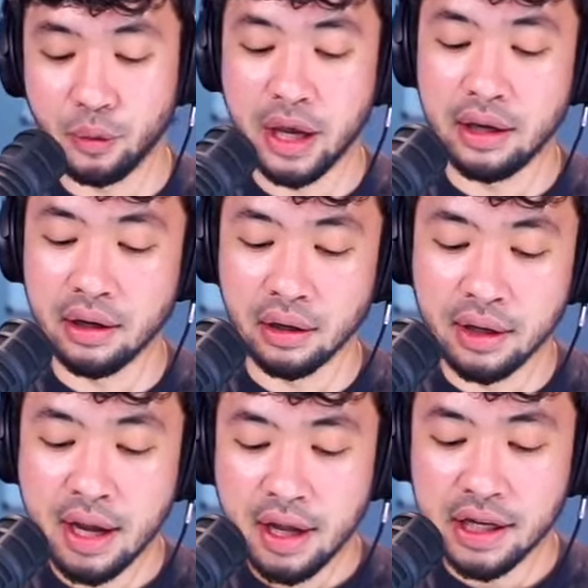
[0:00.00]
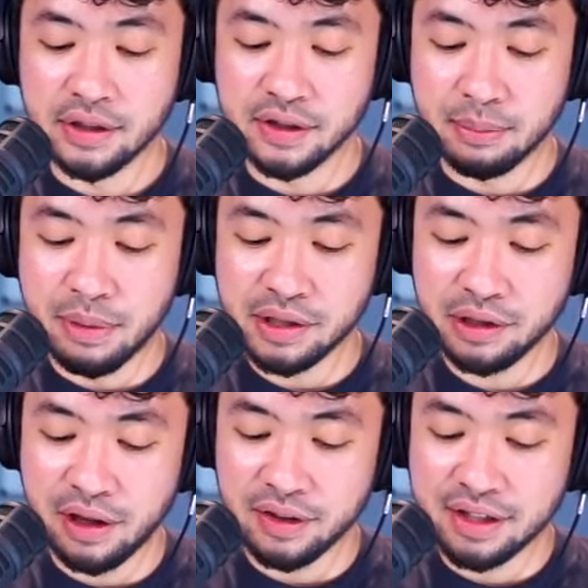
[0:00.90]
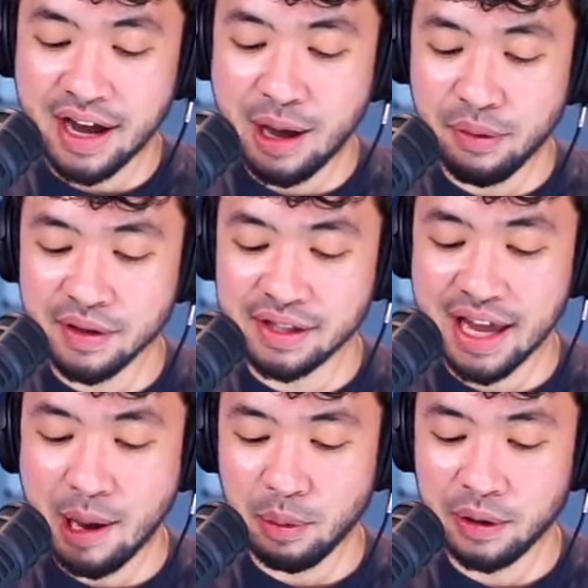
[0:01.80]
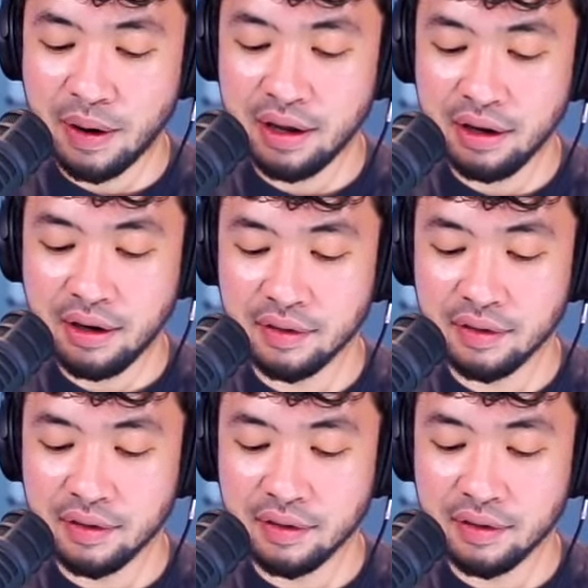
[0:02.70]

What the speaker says: the way here, is there's a muscle on the top of the scapula right here,